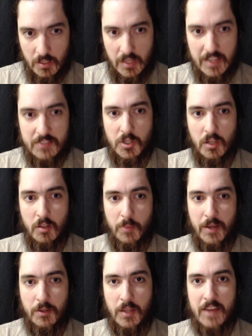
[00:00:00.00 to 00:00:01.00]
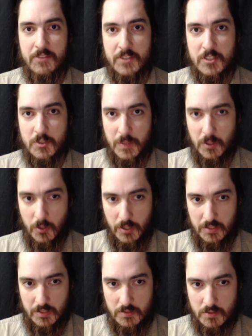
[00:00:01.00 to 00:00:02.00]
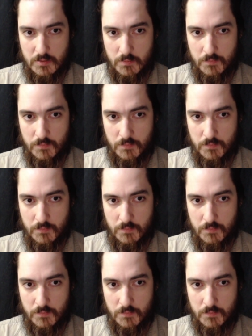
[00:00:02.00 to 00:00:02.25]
It's all about life experience.